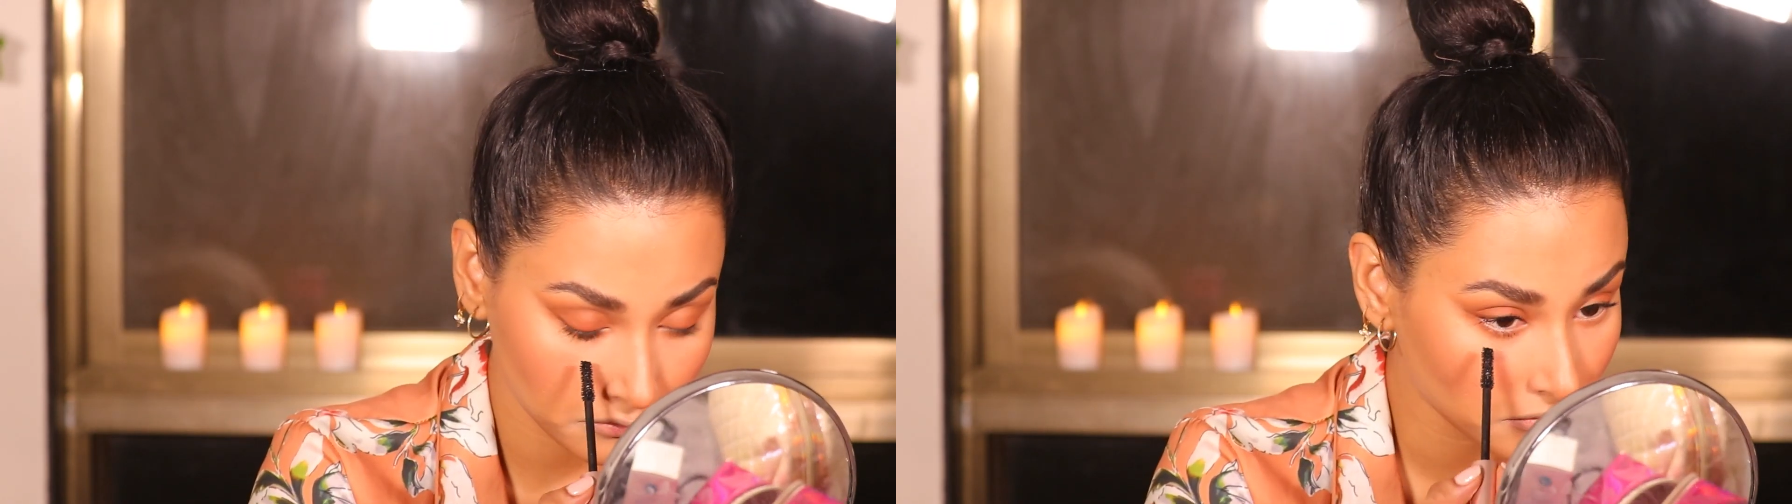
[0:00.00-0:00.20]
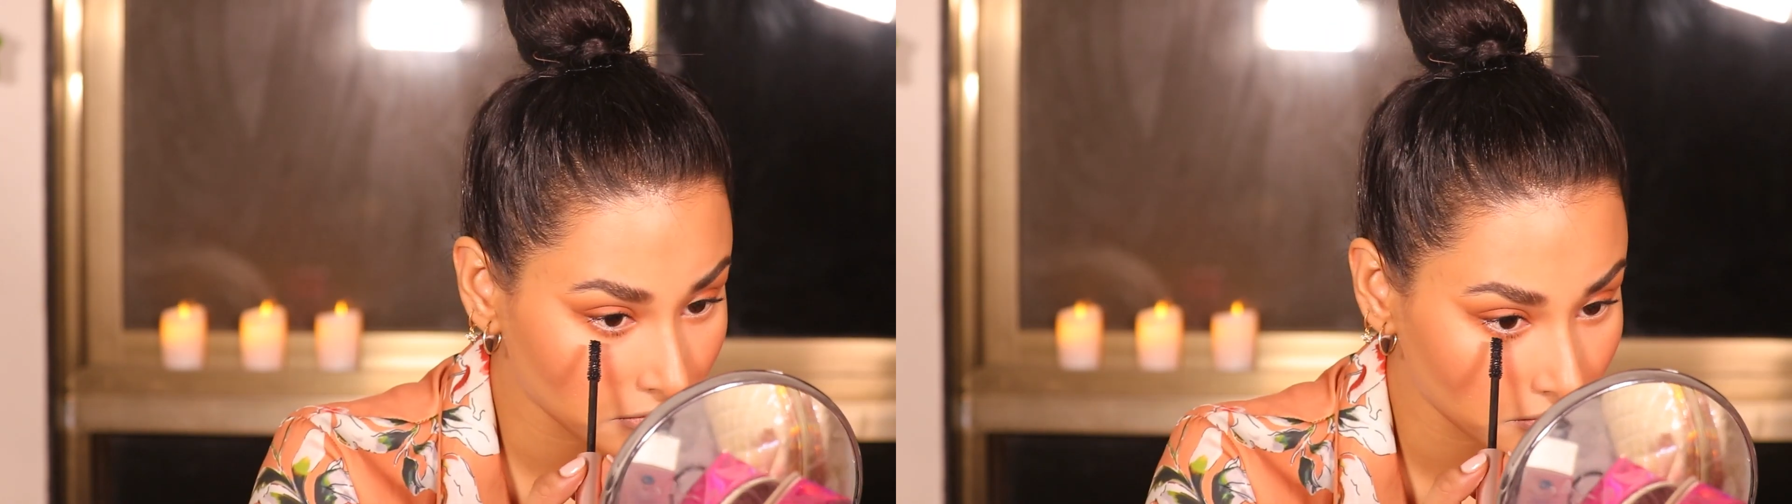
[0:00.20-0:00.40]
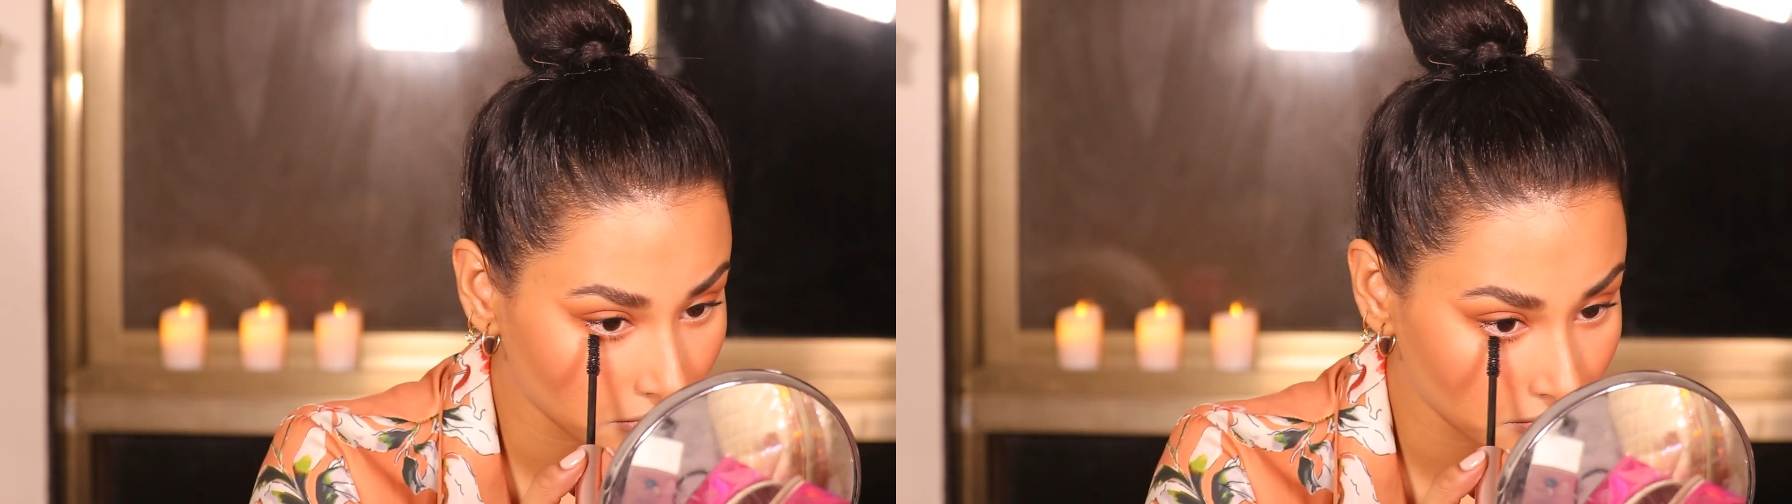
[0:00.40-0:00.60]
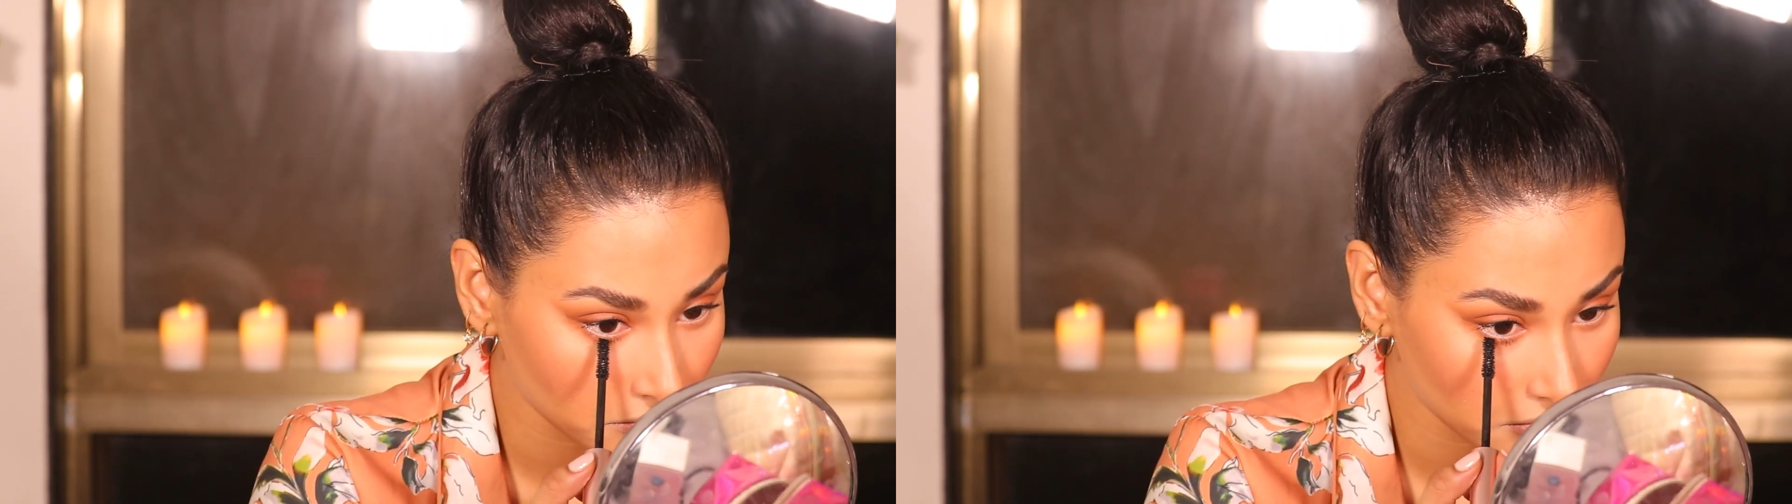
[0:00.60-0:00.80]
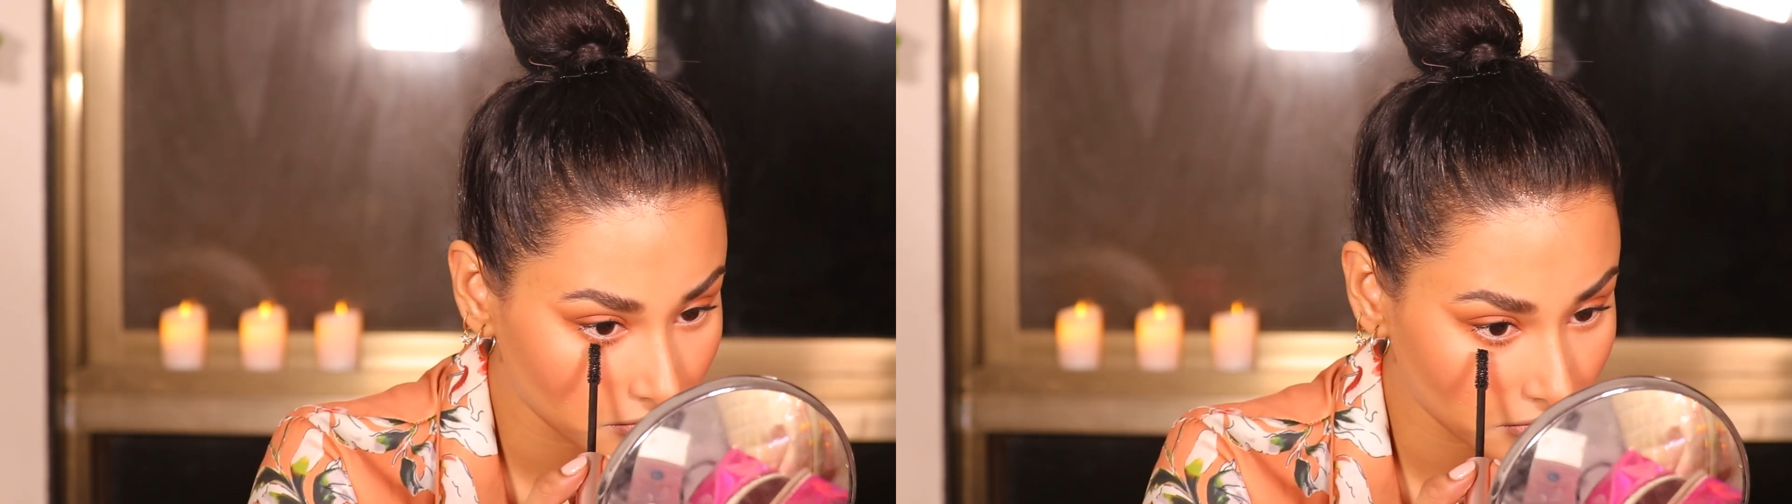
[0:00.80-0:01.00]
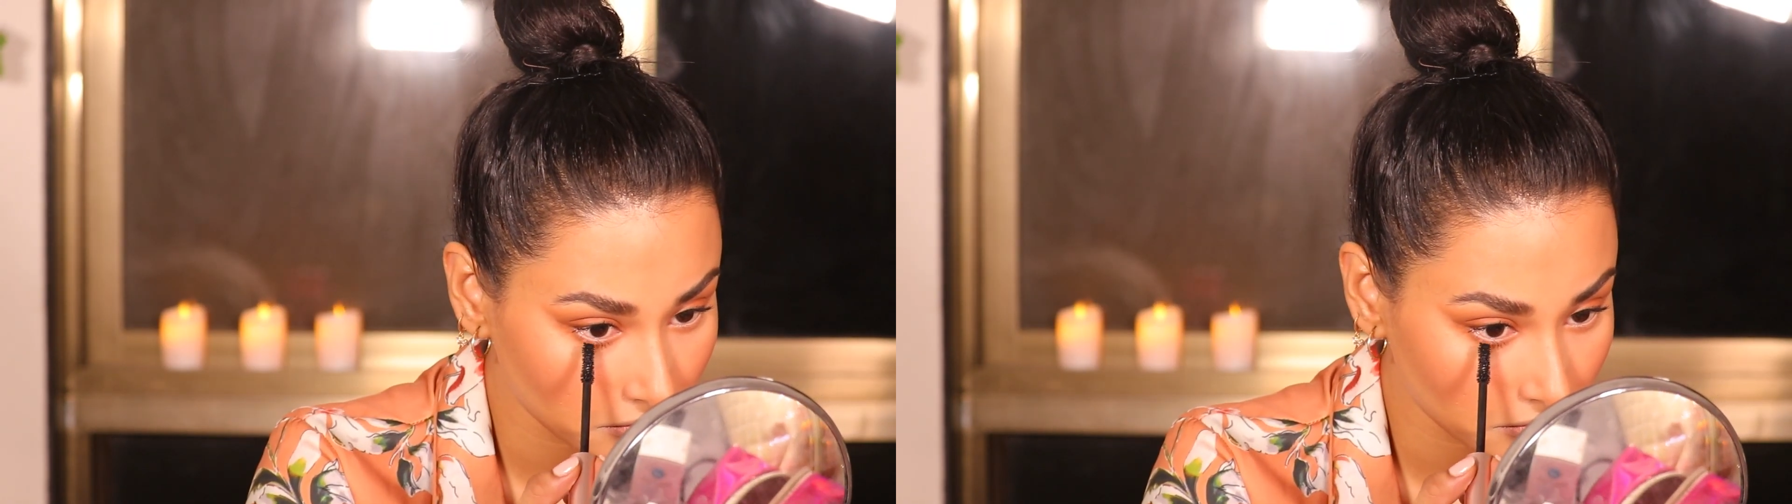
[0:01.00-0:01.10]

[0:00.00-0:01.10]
mascara